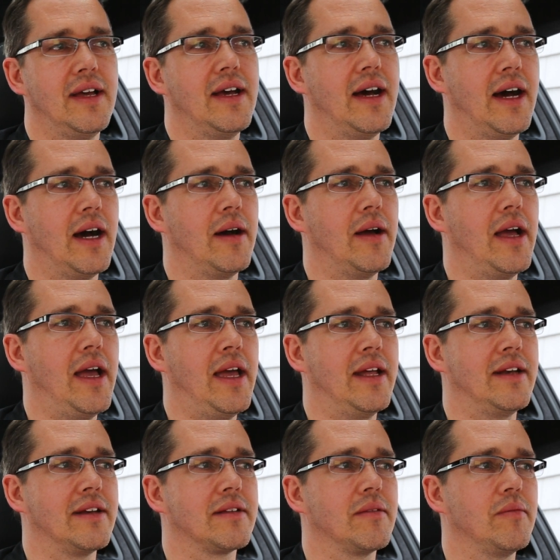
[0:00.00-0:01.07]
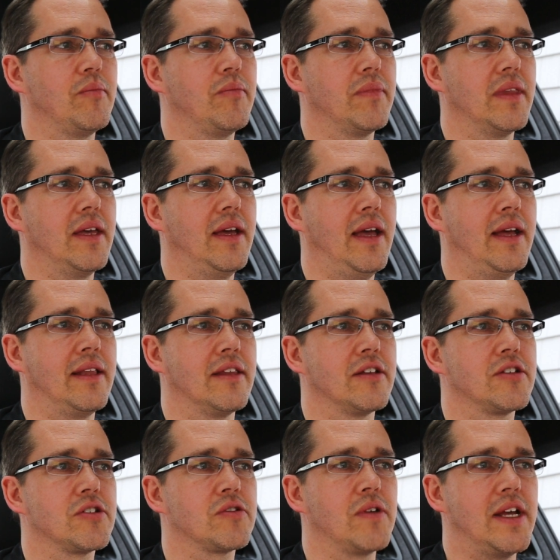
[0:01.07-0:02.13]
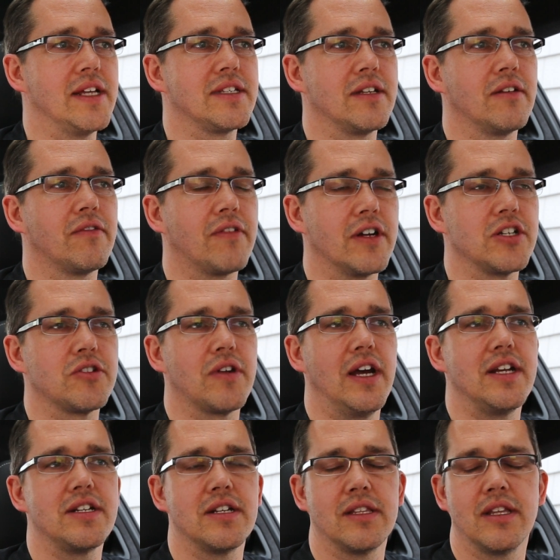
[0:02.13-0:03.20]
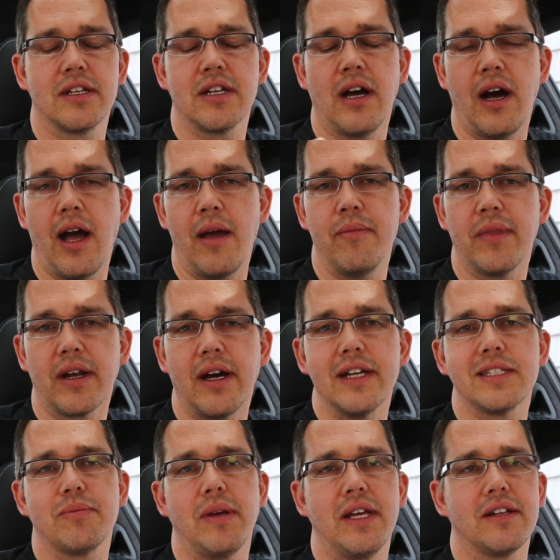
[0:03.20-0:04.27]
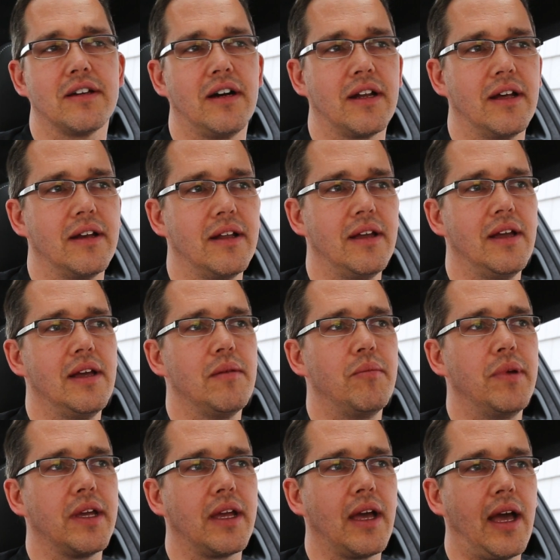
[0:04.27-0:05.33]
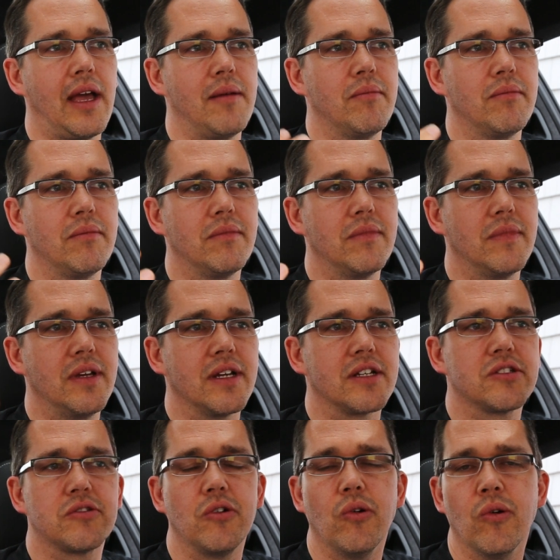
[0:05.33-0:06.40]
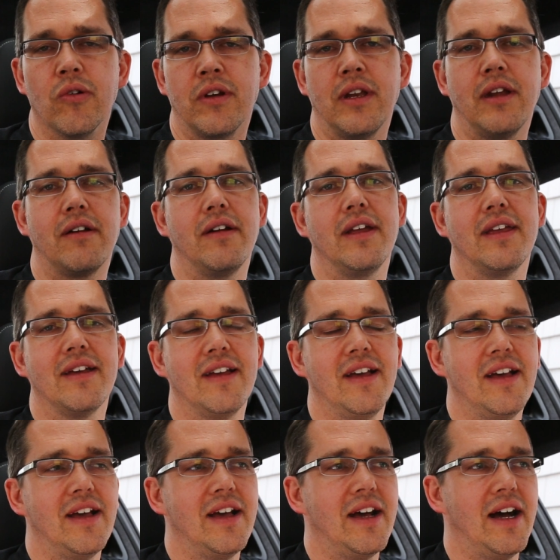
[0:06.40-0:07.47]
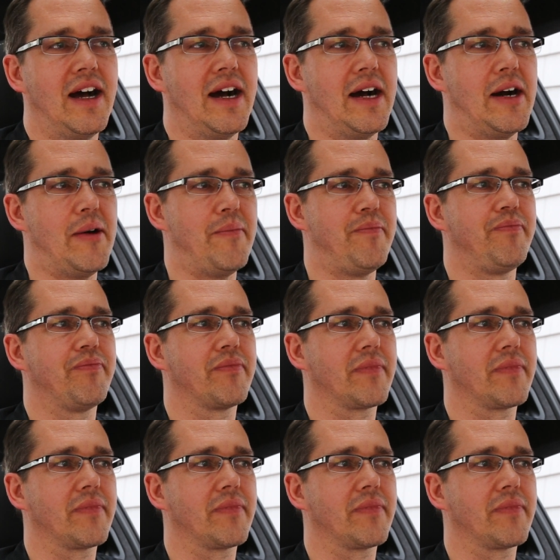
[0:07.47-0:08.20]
the stress and frustration and the time that I spent on it became extraordinary. And